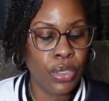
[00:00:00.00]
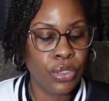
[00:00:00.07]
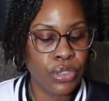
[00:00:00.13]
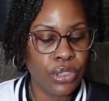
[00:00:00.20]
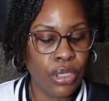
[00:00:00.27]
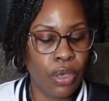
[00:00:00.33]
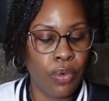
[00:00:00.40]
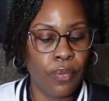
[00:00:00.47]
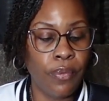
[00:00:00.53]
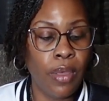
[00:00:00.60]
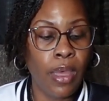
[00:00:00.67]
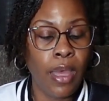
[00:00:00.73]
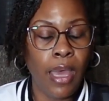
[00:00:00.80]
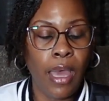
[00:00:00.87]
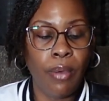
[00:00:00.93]
So
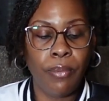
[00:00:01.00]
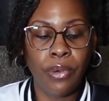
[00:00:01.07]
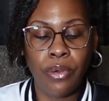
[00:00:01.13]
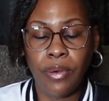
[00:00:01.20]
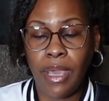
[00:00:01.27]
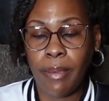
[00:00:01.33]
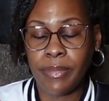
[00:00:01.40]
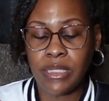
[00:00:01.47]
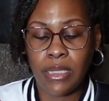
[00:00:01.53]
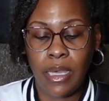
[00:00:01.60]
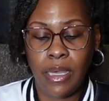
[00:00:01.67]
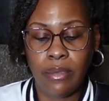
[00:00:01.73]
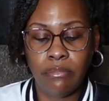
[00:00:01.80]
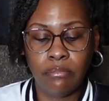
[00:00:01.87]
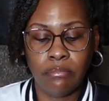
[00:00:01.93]
I went on
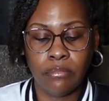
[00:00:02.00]
Amazon,